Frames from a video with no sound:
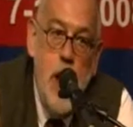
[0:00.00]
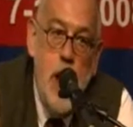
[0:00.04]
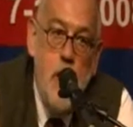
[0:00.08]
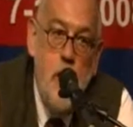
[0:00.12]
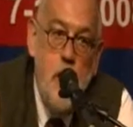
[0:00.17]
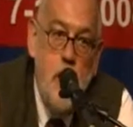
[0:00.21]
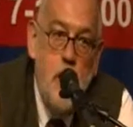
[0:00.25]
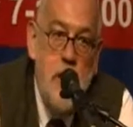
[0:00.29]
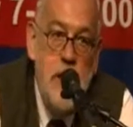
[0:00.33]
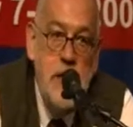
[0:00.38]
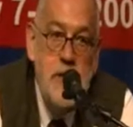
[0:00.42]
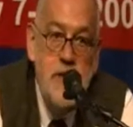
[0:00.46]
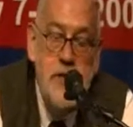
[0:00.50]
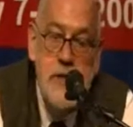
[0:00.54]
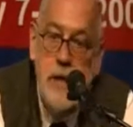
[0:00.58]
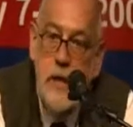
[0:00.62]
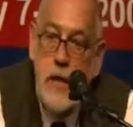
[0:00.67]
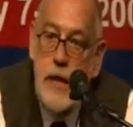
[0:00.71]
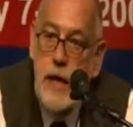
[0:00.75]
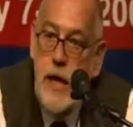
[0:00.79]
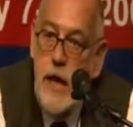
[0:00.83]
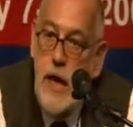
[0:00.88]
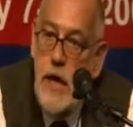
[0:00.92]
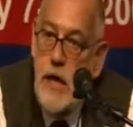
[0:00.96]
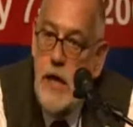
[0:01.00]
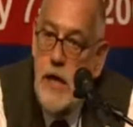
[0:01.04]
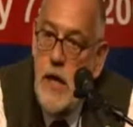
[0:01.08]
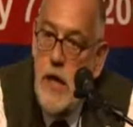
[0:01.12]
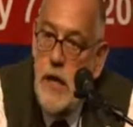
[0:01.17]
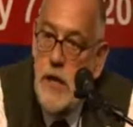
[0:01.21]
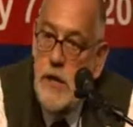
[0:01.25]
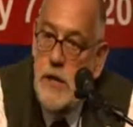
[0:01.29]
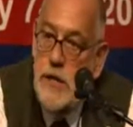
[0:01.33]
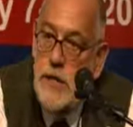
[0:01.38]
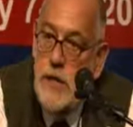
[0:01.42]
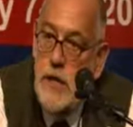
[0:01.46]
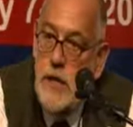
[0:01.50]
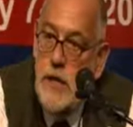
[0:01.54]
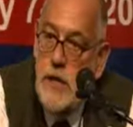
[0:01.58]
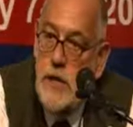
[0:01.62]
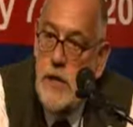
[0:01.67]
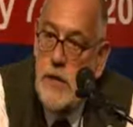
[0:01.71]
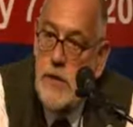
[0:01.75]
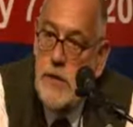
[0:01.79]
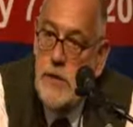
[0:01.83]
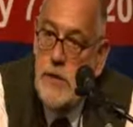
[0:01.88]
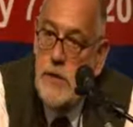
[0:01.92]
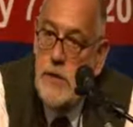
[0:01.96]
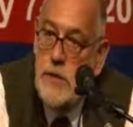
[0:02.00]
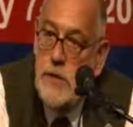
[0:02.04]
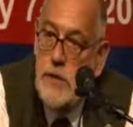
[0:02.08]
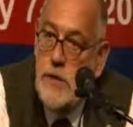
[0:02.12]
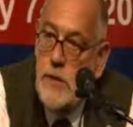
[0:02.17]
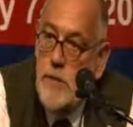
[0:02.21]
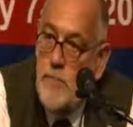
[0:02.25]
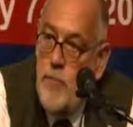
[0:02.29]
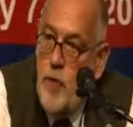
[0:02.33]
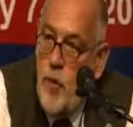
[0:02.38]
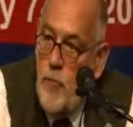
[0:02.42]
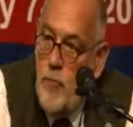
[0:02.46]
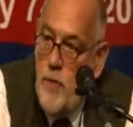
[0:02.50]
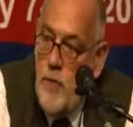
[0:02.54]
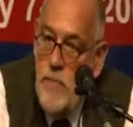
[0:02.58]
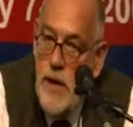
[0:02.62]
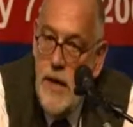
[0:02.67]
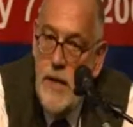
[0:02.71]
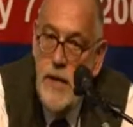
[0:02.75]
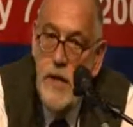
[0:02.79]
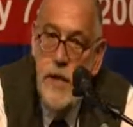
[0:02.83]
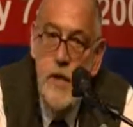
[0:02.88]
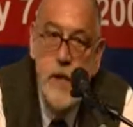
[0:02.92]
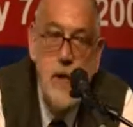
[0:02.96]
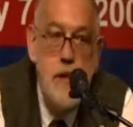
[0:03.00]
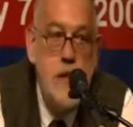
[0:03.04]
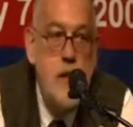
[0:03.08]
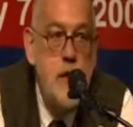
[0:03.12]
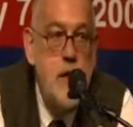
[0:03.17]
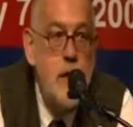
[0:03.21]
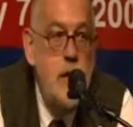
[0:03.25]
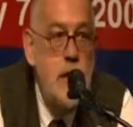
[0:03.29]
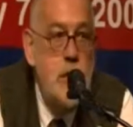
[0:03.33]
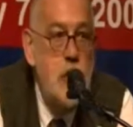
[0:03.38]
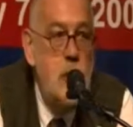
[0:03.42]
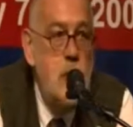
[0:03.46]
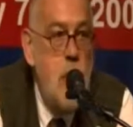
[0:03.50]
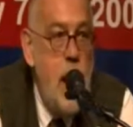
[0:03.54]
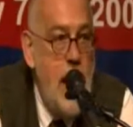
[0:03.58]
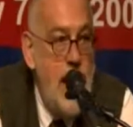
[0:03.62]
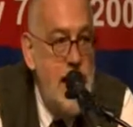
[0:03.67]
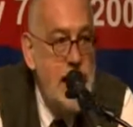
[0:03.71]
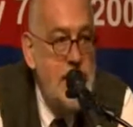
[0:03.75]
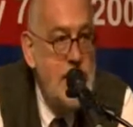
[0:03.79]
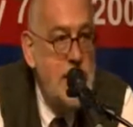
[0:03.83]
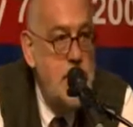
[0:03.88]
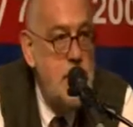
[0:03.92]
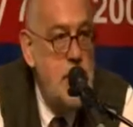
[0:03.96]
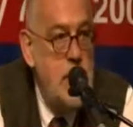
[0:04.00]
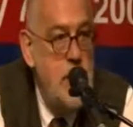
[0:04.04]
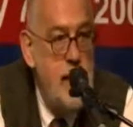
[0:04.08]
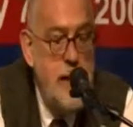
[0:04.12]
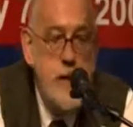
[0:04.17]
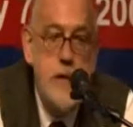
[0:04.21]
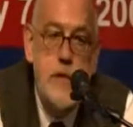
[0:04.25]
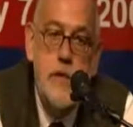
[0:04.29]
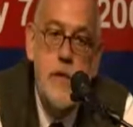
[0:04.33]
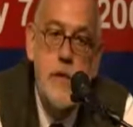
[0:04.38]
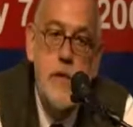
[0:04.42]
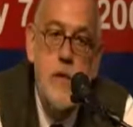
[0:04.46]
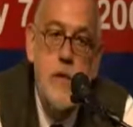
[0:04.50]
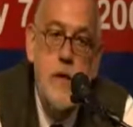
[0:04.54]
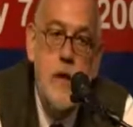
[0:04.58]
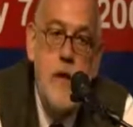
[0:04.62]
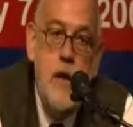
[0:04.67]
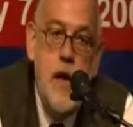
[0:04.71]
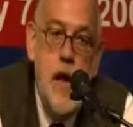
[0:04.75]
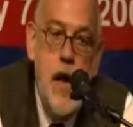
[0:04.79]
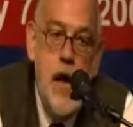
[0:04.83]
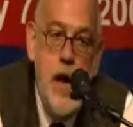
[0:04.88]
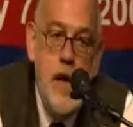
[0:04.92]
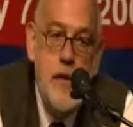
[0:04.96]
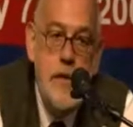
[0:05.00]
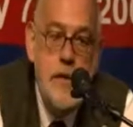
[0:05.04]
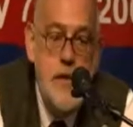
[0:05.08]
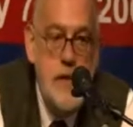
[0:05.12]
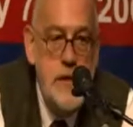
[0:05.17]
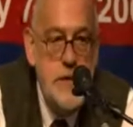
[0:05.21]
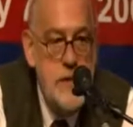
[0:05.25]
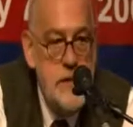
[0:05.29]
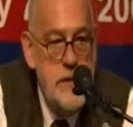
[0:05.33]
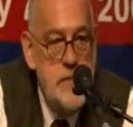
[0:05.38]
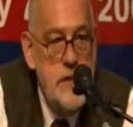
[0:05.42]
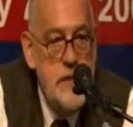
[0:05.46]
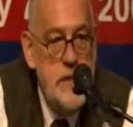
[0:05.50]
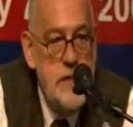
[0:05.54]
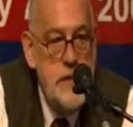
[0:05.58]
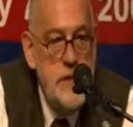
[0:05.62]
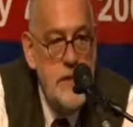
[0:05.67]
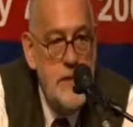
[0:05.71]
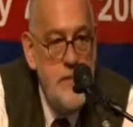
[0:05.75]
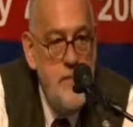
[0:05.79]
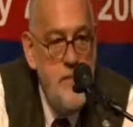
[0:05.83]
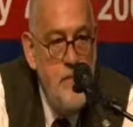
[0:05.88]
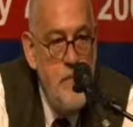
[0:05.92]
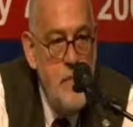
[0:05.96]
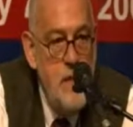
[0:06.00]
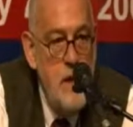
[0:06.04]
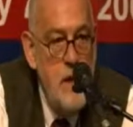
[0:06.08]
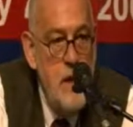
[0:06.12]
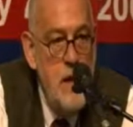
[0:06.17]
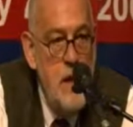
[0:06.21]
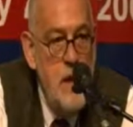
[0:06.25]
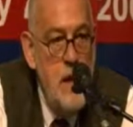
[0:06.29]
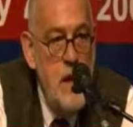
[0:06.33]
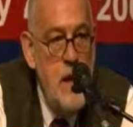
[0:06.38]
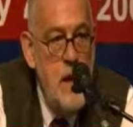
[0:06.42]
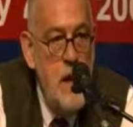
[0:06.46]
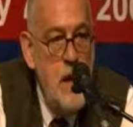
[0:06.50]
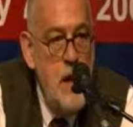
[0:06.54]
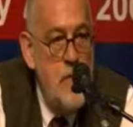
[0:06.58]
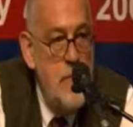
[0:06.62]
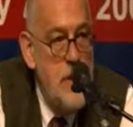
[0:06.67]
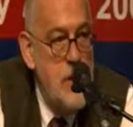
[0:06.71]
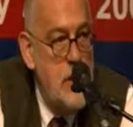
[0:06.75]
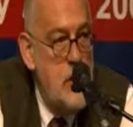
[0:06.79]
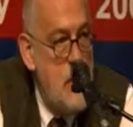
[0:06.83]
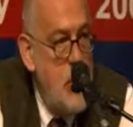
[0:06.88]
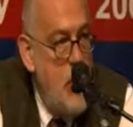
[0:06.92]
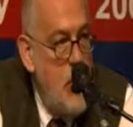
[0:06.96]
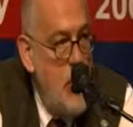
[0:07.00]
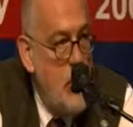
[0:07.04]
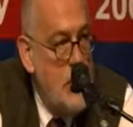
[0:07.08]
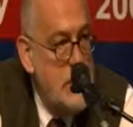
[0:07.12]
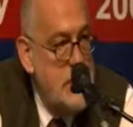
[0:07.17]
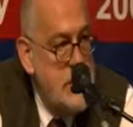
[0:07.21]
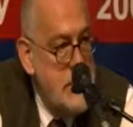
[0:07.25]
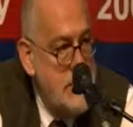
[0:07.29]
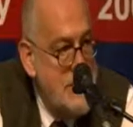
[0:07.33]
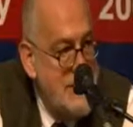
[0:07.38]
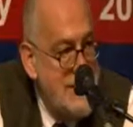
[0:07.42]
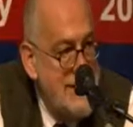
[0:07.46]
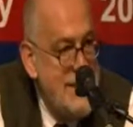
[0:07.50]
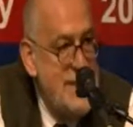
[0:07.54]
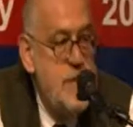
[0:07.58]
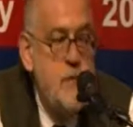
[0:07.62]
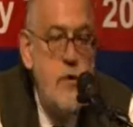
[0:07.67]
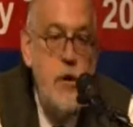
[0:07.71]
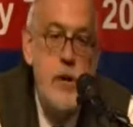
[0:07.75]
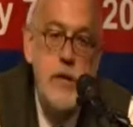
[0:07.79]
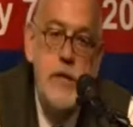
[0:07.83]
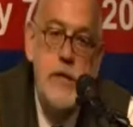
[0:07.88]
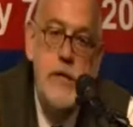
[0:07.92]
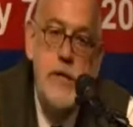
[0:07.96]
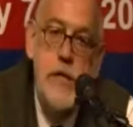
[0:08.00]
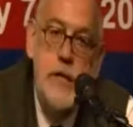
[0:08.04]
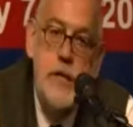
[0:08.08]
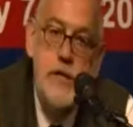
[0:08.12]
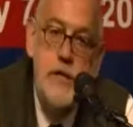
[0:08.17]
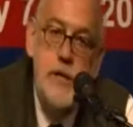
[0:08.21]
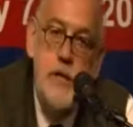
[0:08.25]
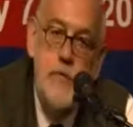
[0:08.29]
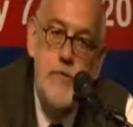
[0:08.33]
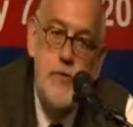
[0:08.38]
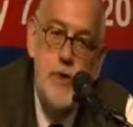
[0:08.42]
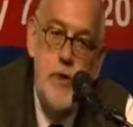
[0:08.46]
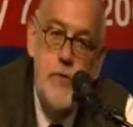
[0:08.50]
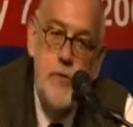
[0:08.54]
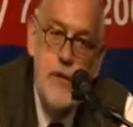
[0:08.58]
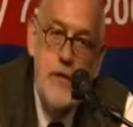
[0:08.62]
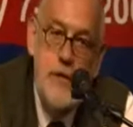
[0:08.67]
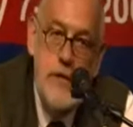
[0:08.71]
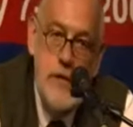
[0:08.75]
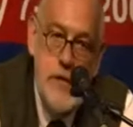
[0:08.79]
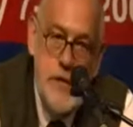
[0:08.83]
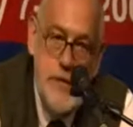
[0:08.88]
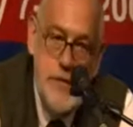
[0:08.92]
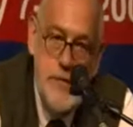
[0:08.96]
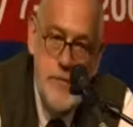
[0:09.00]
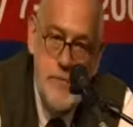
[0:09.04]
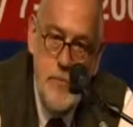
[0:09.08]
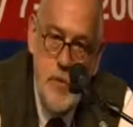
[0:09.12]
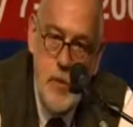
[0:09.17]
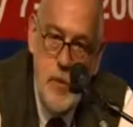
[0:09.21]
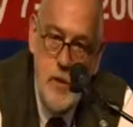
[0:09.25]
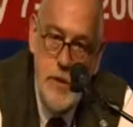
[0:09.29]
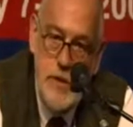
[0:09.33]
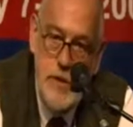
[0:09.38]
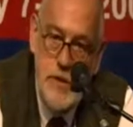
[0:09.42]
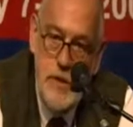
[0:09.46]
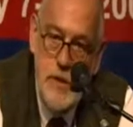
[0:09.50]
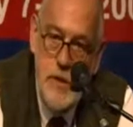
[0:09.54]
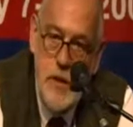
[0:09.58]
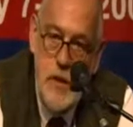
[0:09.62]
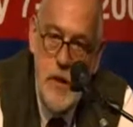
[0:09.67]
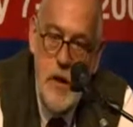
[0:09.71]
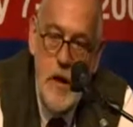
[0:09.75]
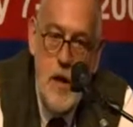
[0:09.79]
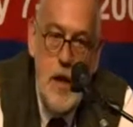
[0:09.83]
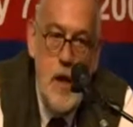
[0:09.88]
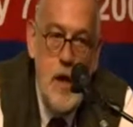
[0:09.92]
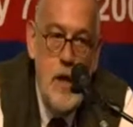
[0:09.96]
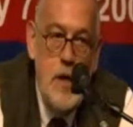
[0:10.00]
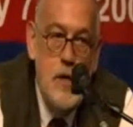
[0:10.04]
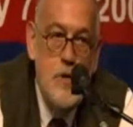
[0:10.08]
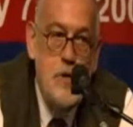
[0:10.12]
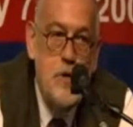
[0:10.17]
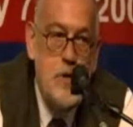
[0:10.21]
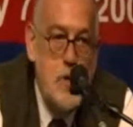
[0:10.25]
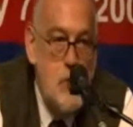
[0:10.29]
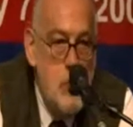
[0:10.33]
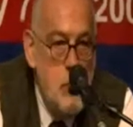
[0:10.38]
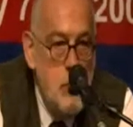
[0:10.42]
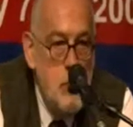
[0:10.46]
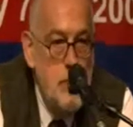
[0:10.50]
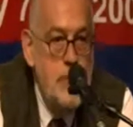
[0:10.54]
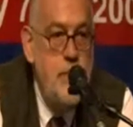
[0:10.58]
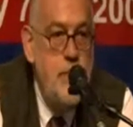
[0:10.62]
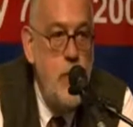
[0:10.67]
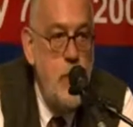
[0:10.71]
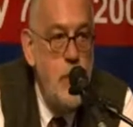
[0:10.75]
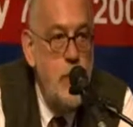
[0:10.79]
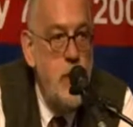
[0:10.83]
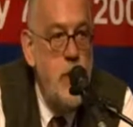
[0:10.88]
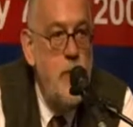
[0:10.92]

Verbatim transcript: I will mention it again. I think it is uh, problematic to isolate anti Semitism because, in this context of German textbooks, Jews were